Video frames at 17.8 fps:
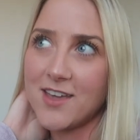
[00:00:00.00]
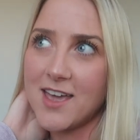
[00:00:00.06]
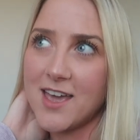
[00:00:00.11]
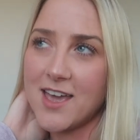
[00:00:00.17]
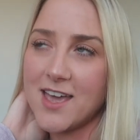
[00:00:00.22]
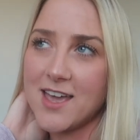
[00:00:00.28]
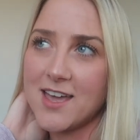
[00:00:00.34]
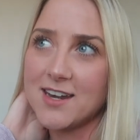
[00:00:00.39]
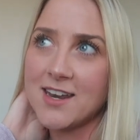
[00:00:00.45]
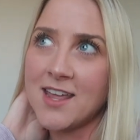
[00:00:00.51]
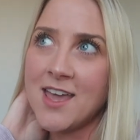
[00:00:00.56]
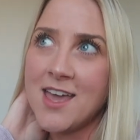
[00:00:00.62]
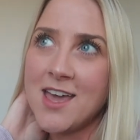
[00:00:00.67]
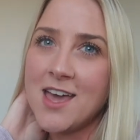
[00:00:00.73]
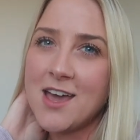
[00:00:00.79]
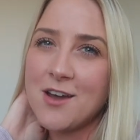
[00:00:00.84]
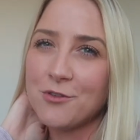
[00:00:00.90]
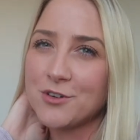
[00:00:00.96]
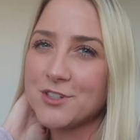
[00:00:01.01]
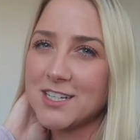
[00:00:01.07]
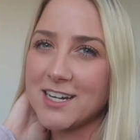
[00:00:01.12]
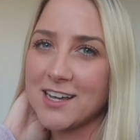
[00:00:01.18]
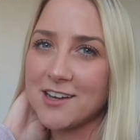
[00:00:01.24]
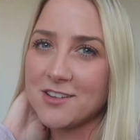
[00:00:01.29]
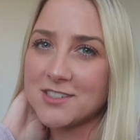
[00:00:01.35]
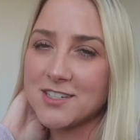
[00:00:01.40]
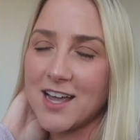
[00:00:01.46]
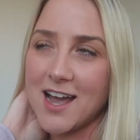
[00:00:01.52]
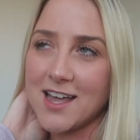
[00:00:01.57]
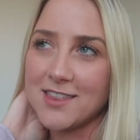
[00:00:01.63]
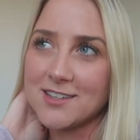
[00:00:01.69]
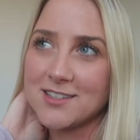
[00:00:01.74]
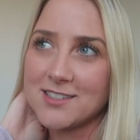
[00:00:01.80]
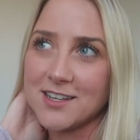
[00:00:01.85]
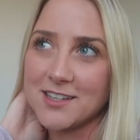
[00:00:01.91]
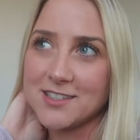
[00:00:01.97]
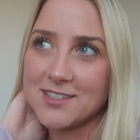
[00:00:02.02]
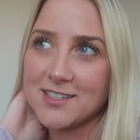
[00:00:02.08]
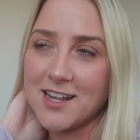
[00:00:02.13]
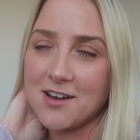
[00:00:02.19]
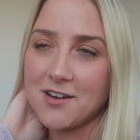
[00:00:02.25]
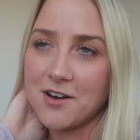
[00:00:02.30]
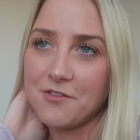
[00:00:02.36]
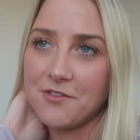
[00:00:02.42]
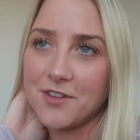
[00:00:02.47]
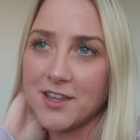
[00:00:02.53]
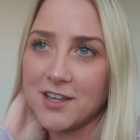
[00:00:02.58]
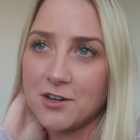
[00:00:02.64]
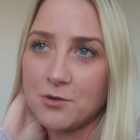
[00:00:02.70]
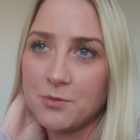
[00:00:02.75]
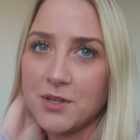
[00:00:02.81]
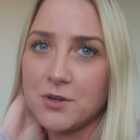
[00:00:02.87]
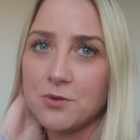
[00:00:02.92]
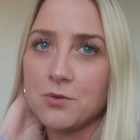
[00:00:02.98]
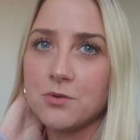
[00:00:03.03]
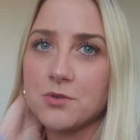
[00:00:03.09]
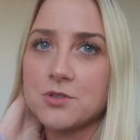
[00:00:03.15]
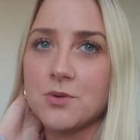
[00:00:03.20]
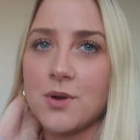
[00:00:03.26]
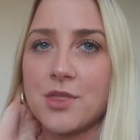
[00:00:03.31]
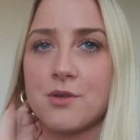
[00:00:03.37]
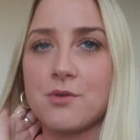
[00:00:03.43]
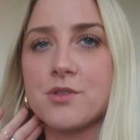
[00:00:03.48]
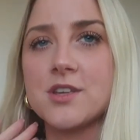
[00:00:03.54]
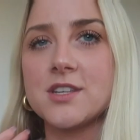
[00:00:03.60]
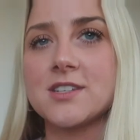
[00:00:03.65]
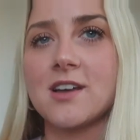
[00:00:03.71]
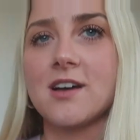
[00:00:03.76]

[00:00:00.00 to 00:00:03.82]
And if we're sitting outside and the sun's down, I feel like it'll be cool. So I threw this